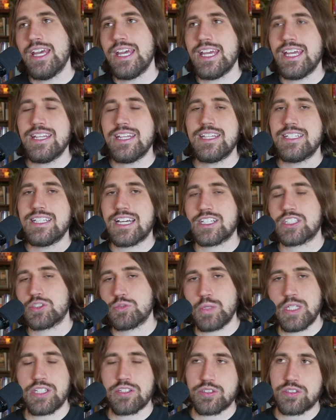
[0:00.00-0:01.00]
in the next
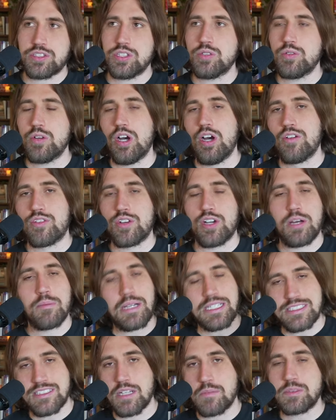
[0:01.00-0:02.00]
week or two over on
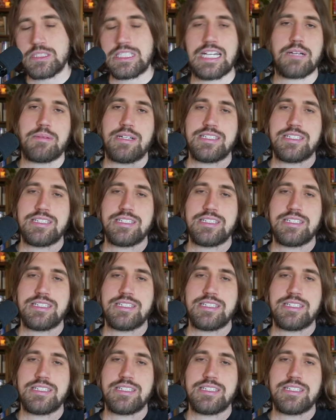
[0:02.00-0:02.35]
my Substack.